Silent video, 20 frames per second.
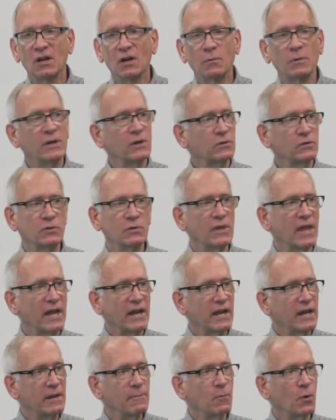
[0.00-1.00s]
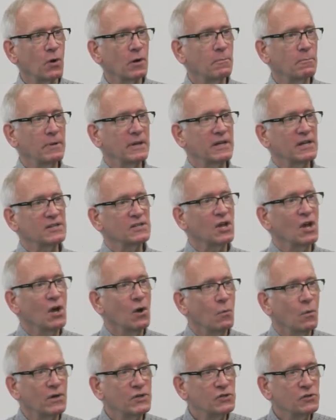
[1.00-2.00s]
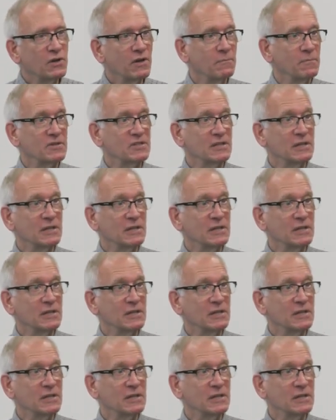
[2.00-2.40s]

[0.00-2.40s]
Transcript: We don't do that anymore because once you give them a